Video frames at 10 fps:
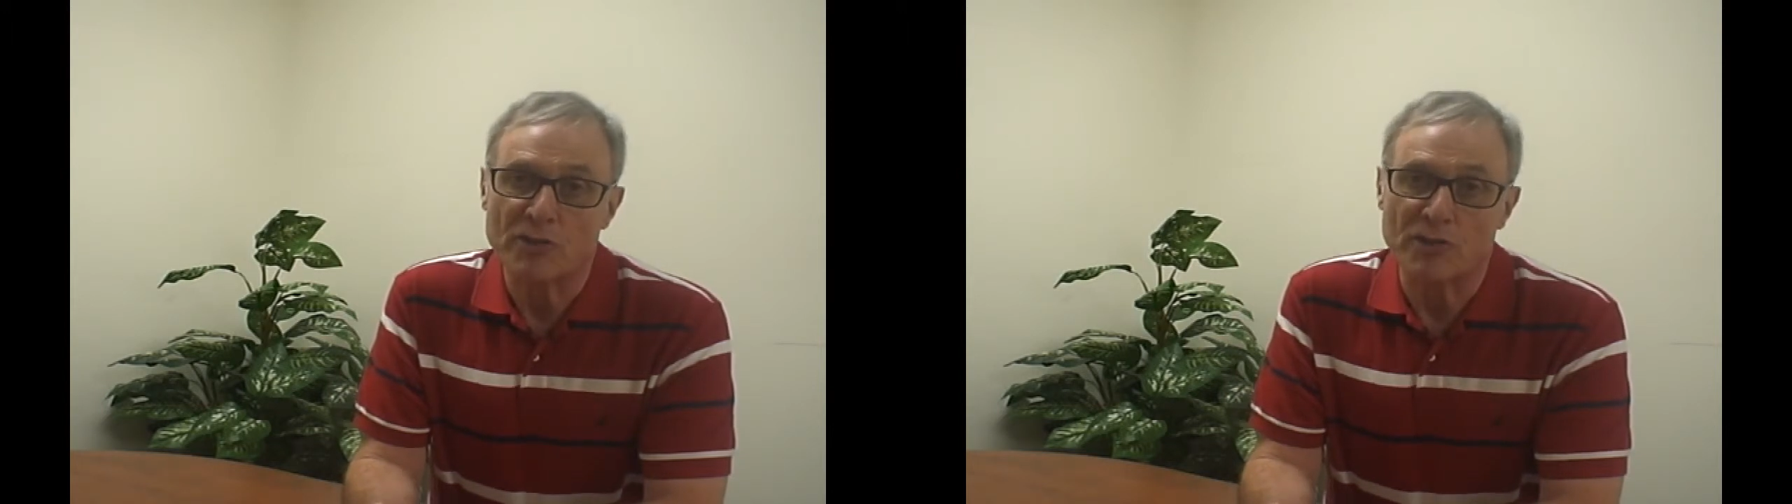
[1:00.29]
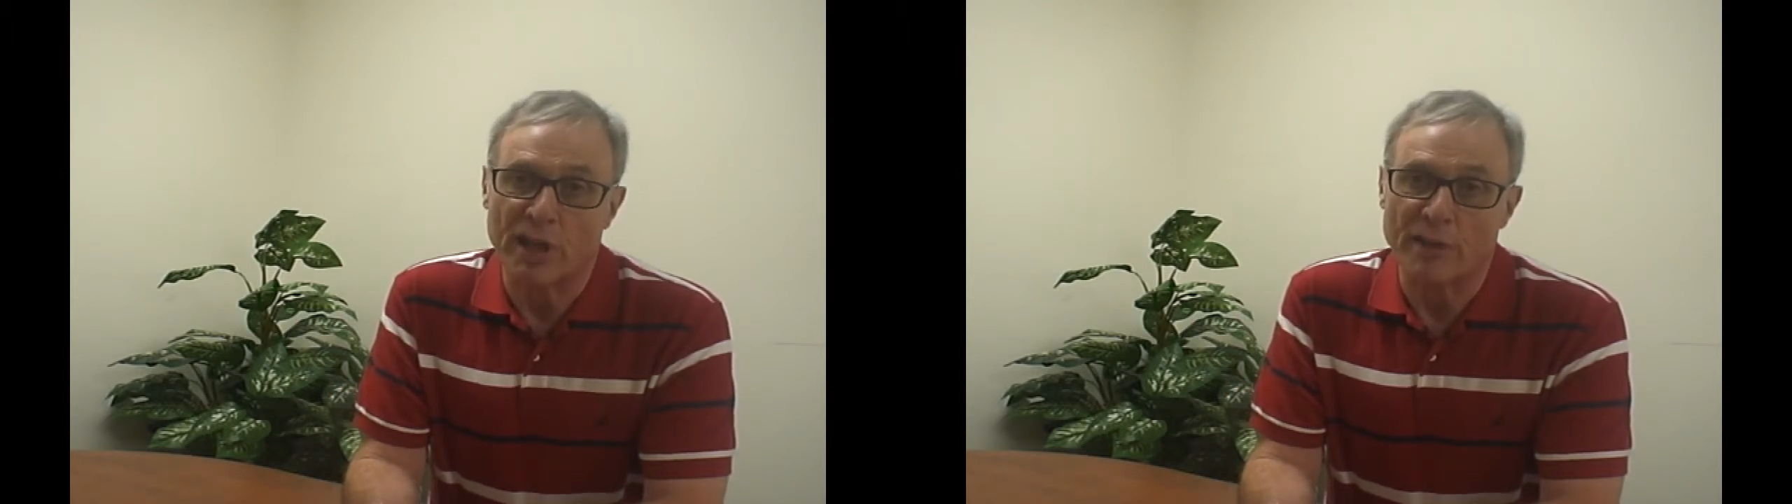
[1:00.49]

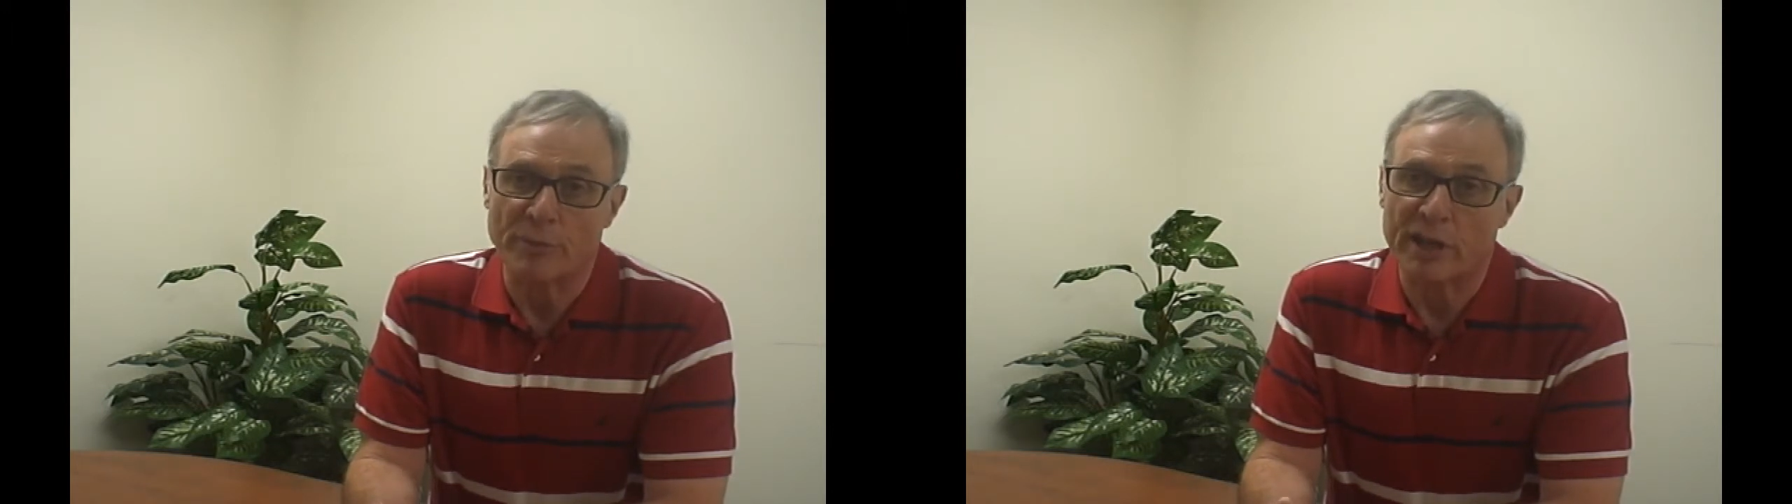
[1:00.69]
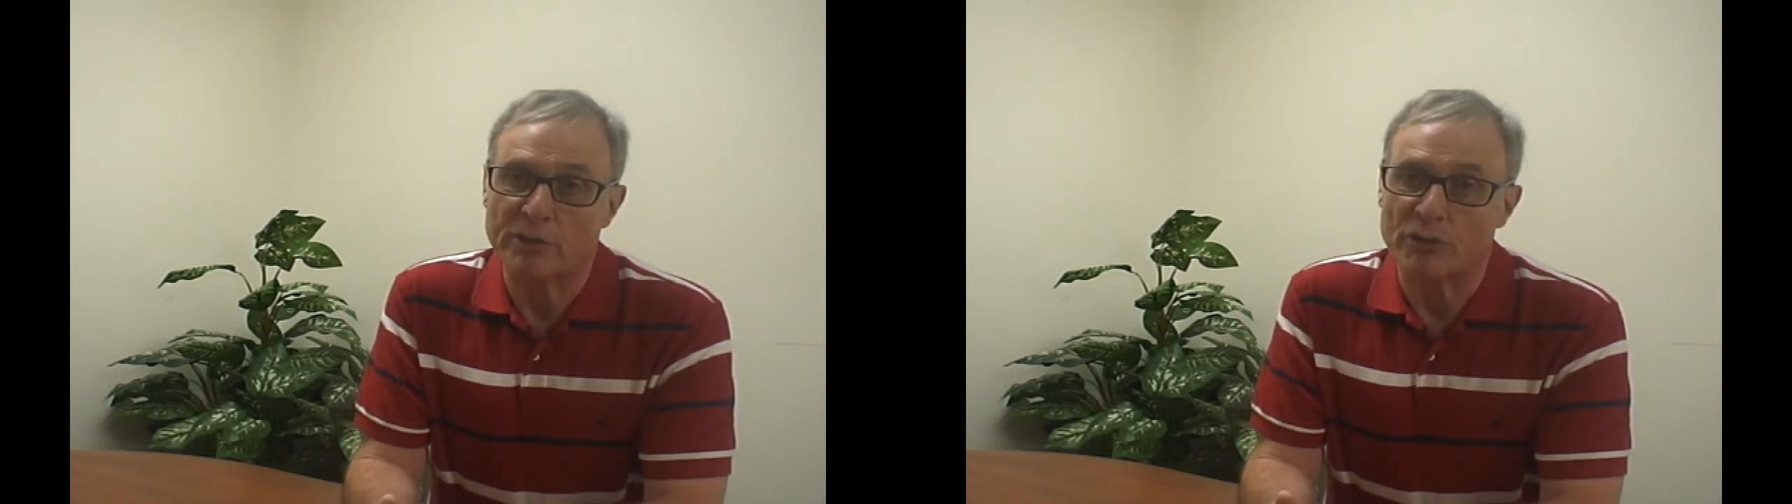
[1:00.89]
She
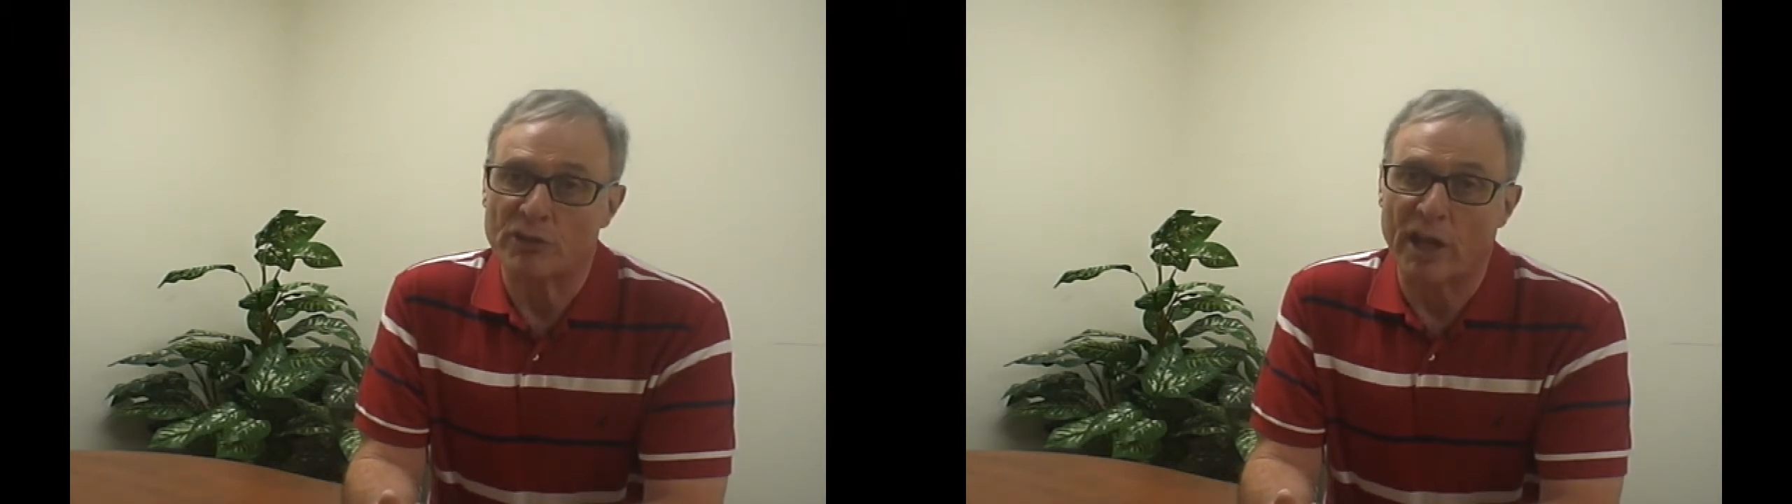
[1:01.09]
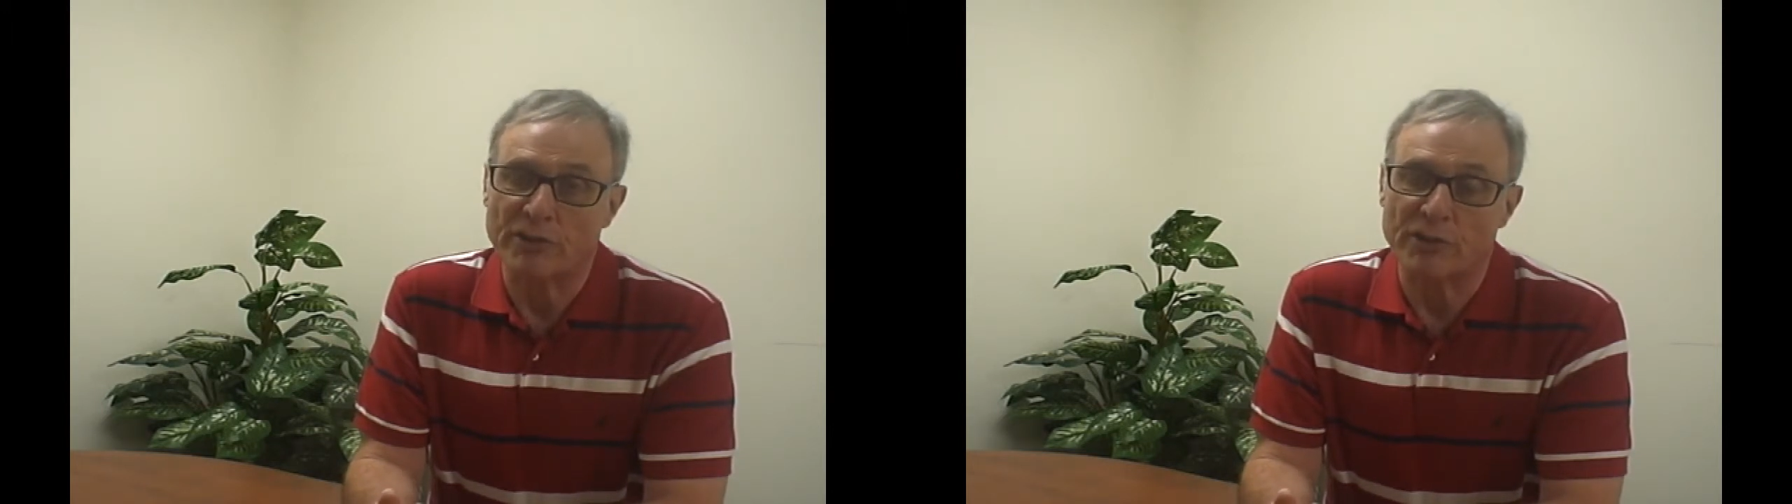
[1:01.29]
gave me
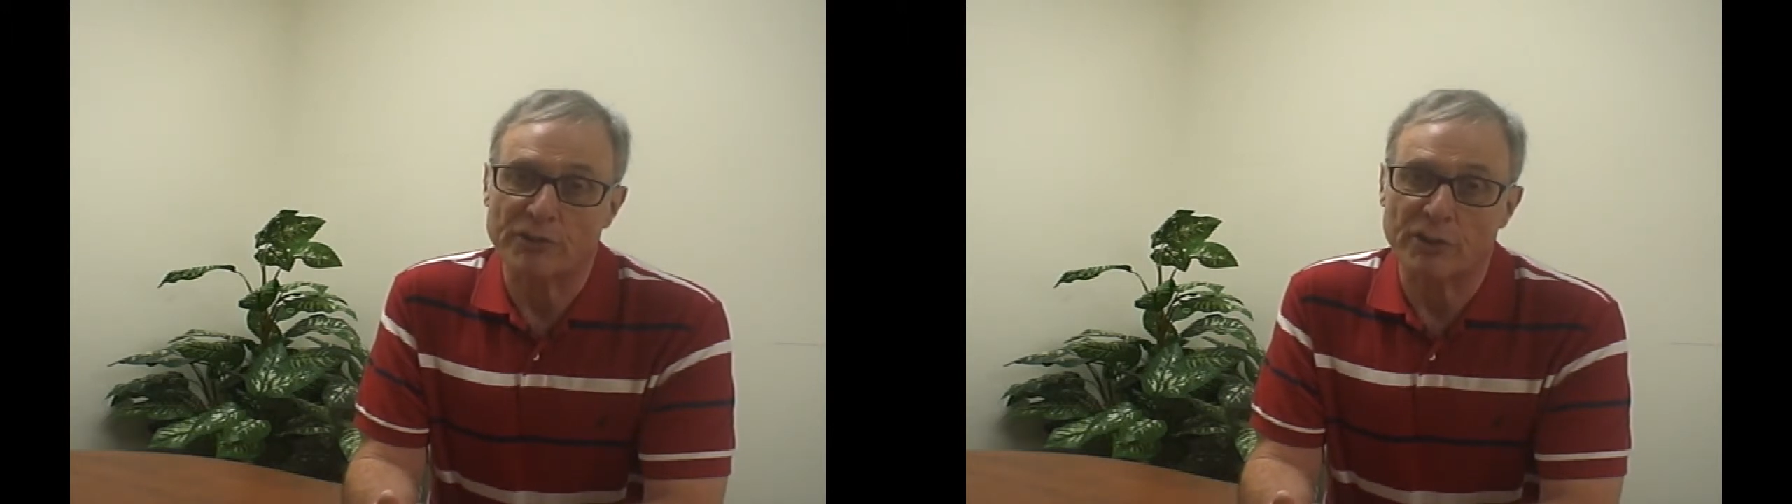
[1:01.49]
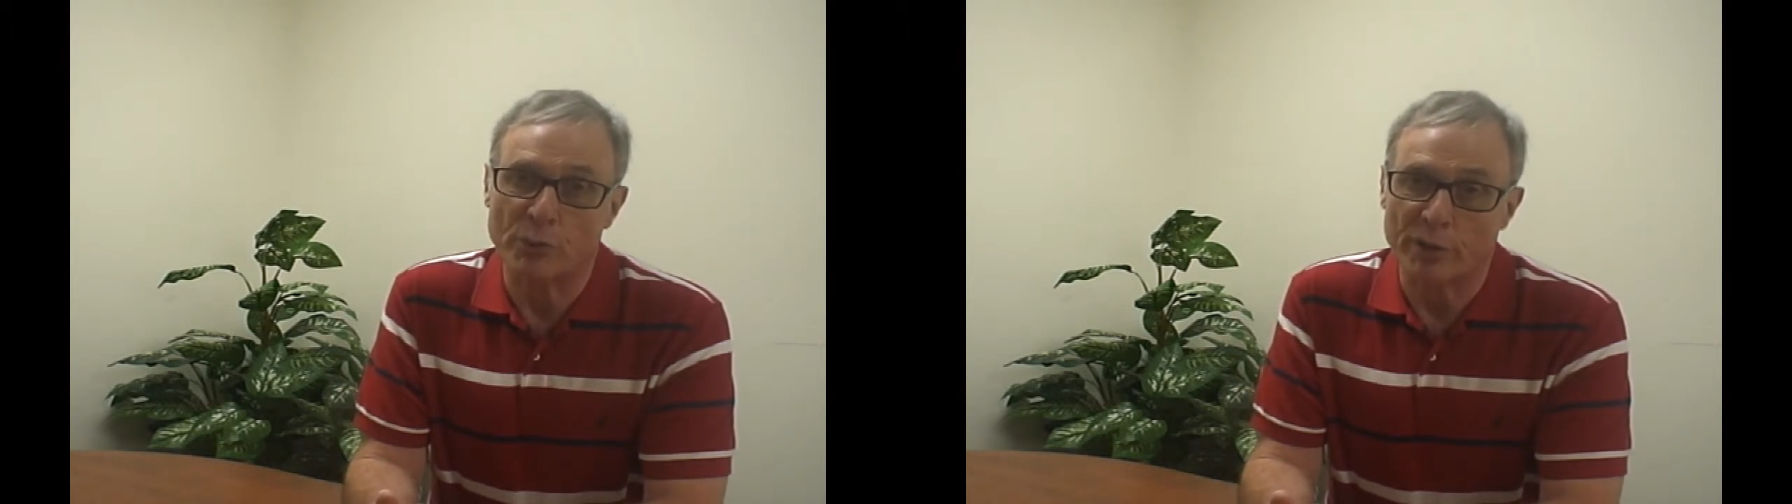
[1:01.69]

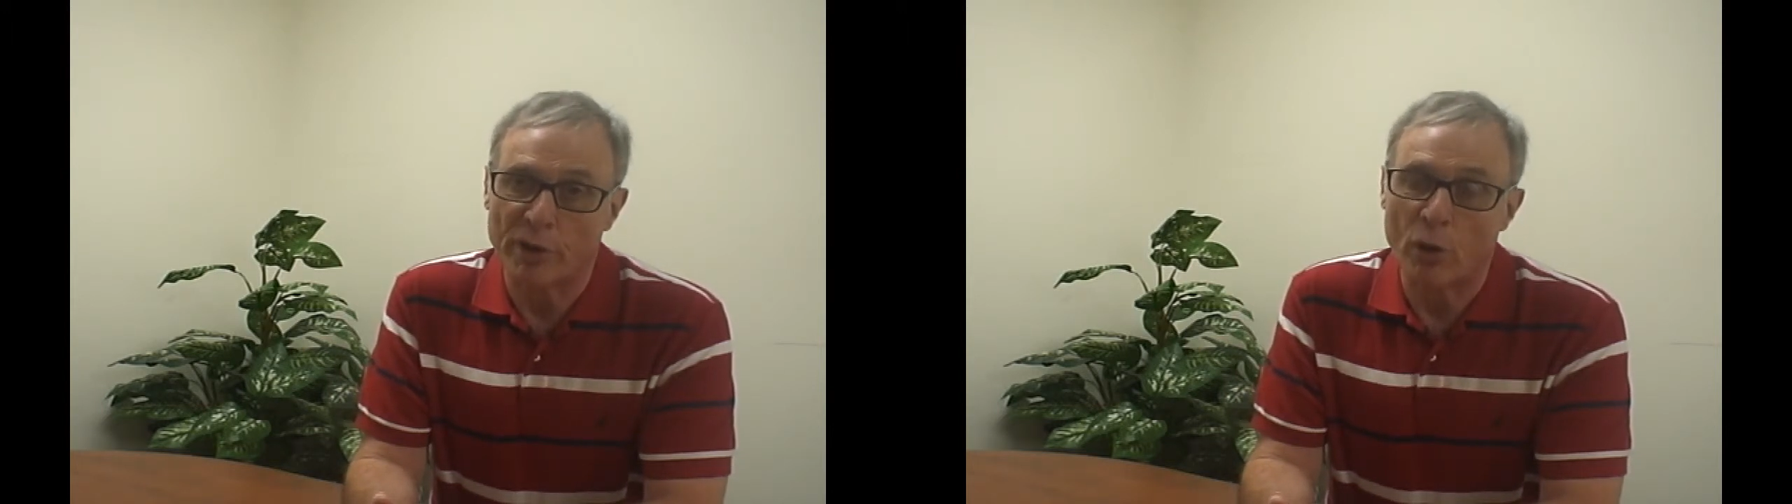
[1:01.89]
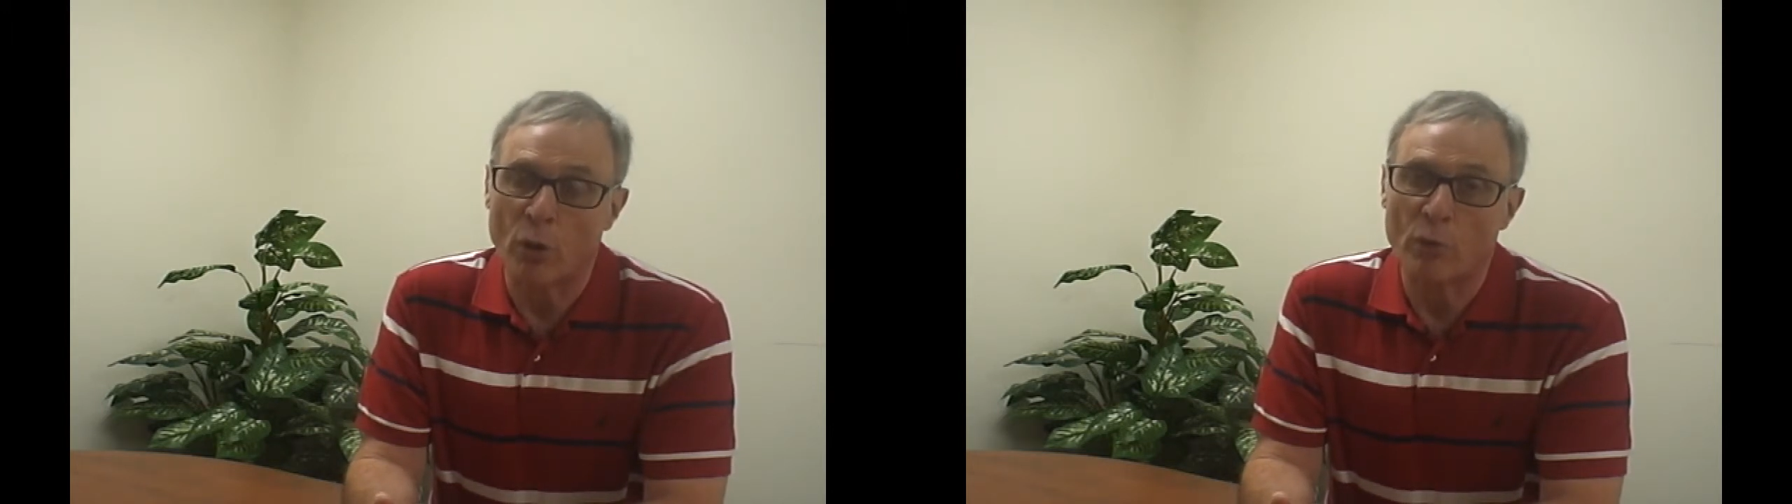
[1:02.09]
exercises to do at
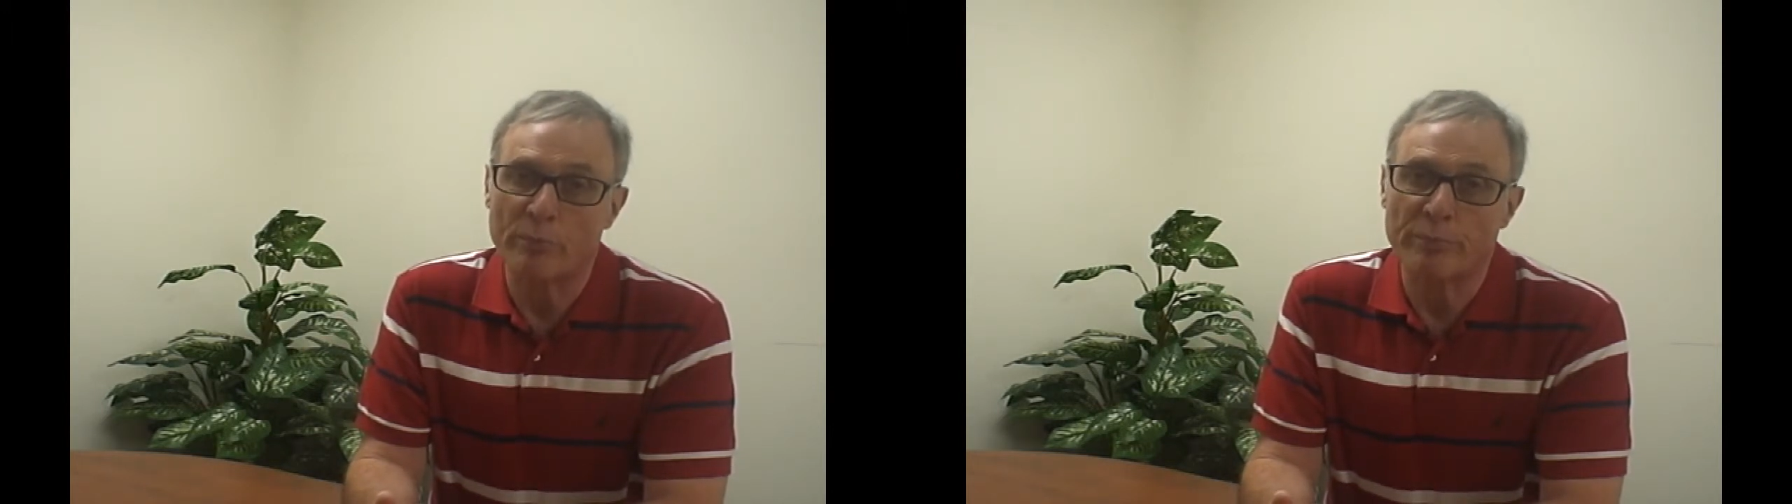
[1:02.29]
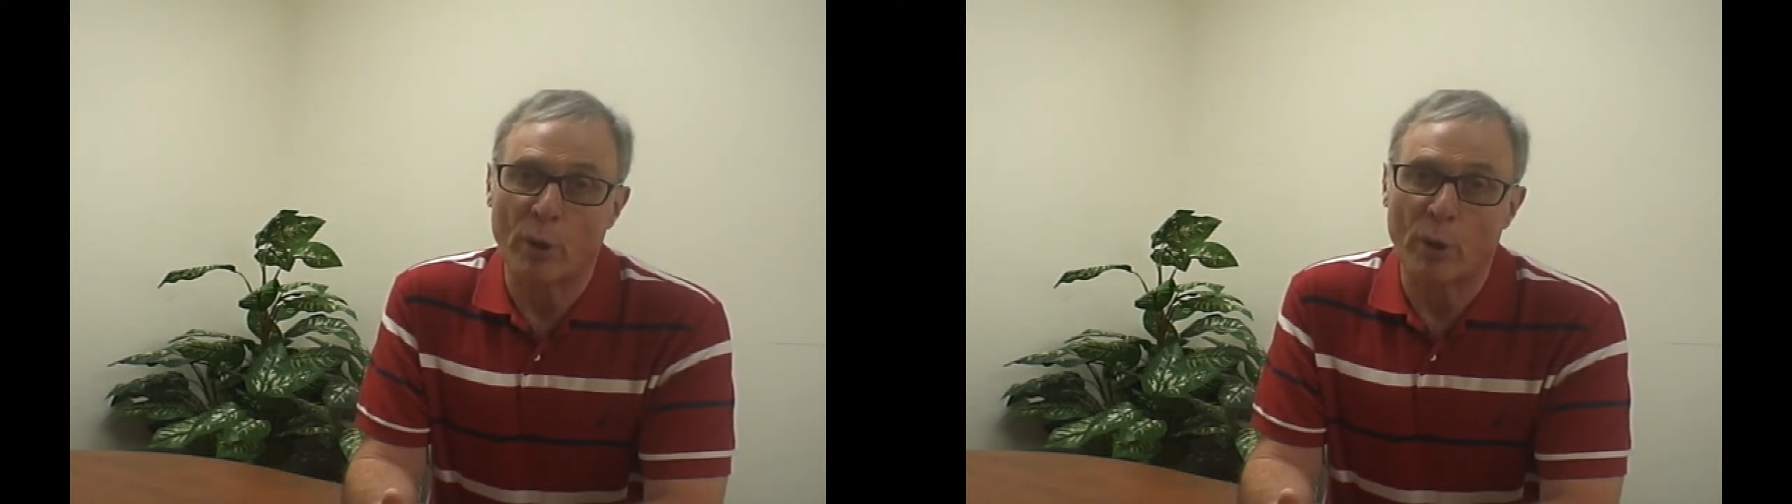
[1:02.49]
home,